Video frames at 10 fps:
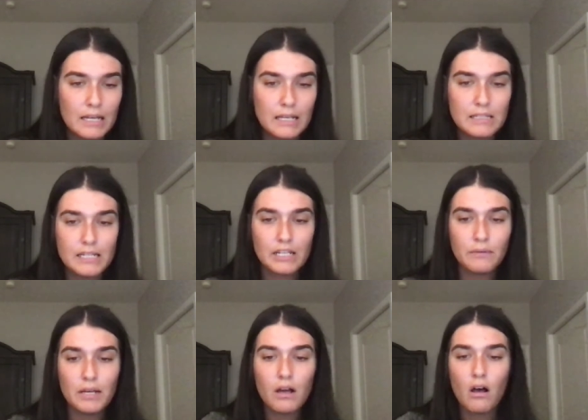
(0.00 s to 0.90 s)

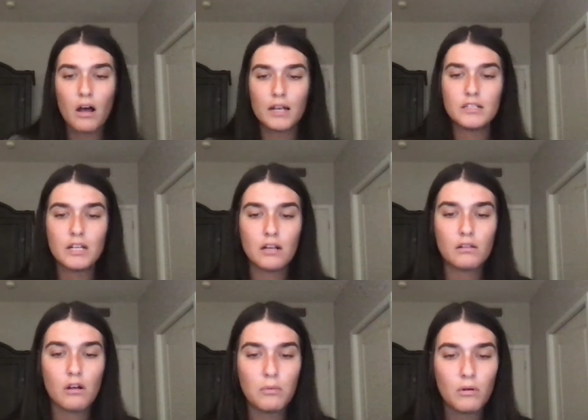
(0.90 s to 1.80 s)
Continuing on to
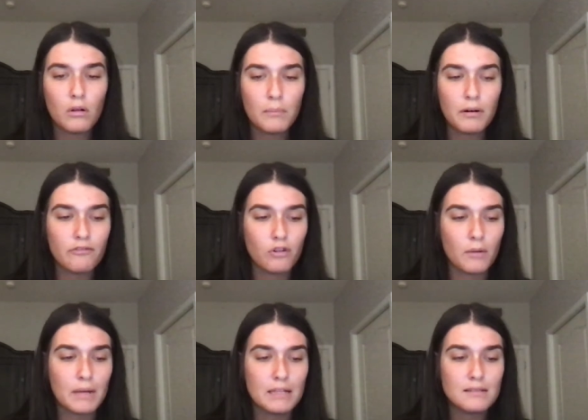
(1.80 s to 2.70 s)
global
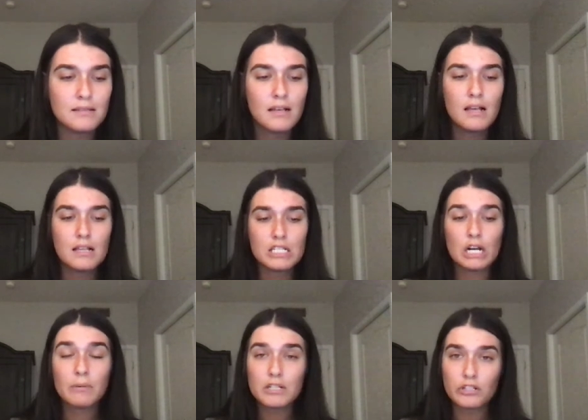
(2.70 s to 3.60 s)
performance,
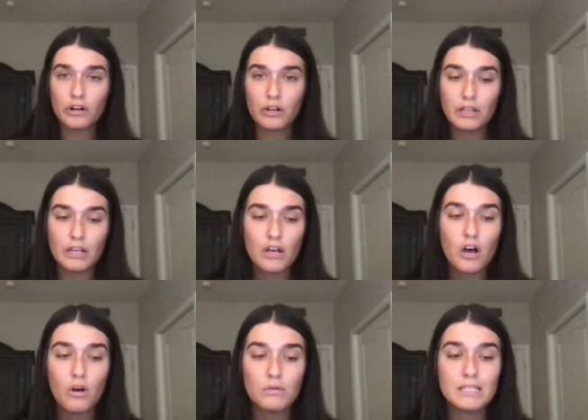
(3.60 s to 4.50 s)
Starbucks currently
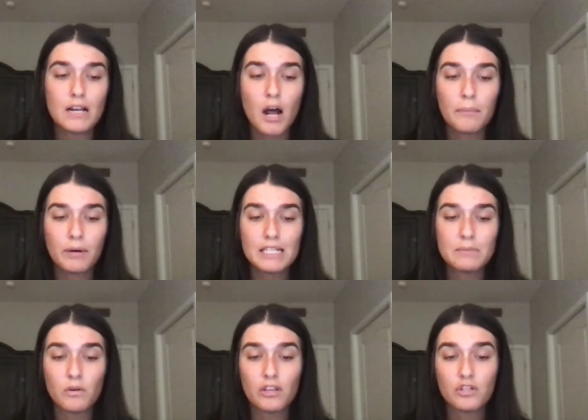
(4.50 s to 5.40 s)
owns and operates
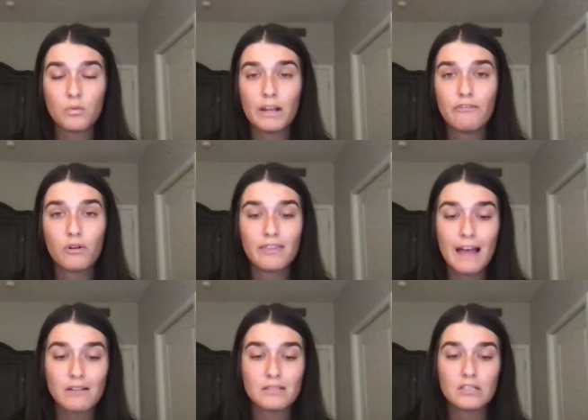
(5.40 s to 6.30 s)
more than
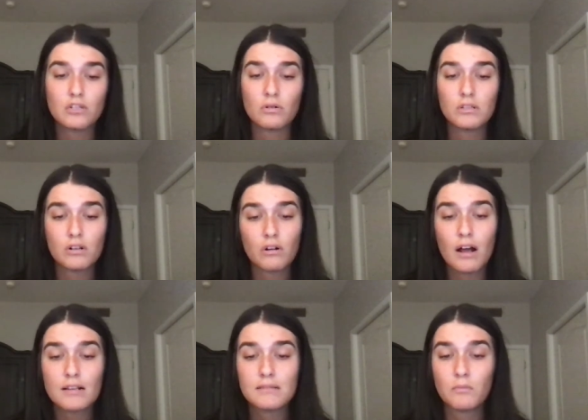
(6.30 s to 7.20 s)
24,000 stores
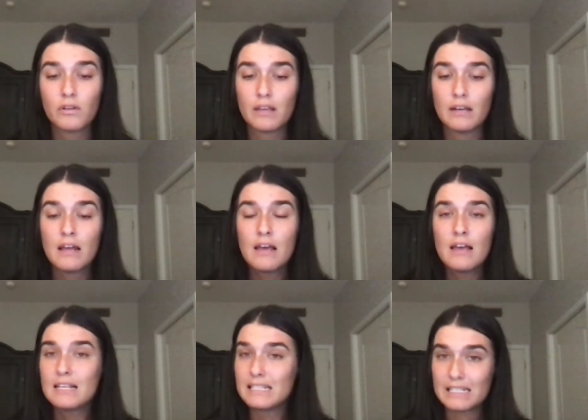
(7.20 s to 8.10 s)
across more than
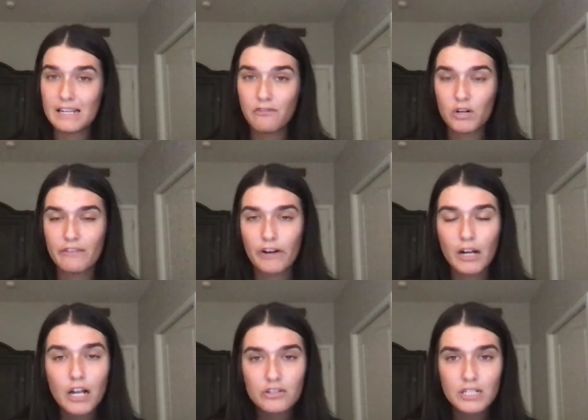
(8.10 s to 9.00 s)
64 different
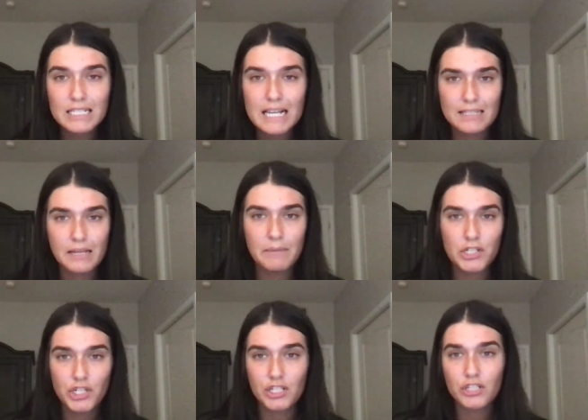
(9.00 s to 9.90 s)
countries, as I
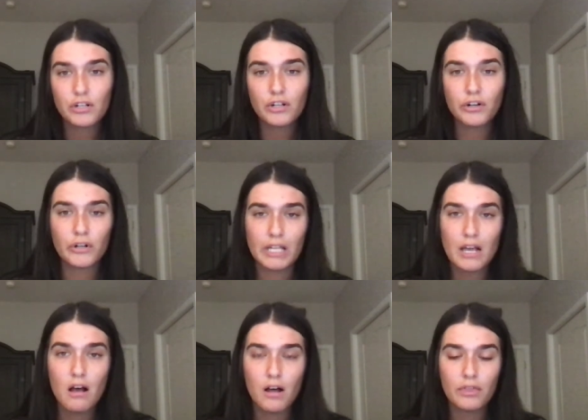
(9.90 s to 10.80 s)
mentioned early
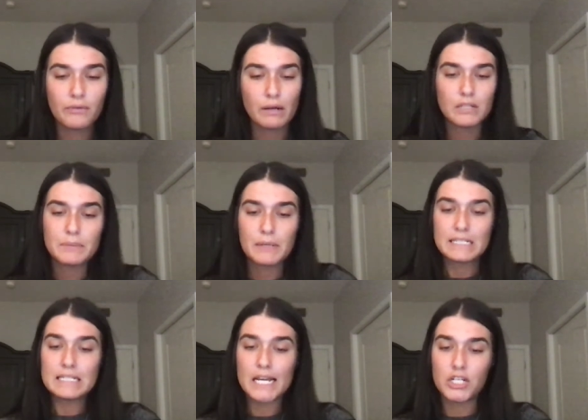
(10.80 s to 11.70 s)
on throughout this
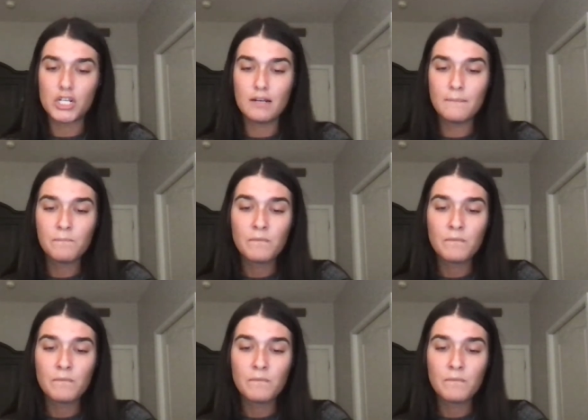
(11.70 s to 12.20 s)
presentation.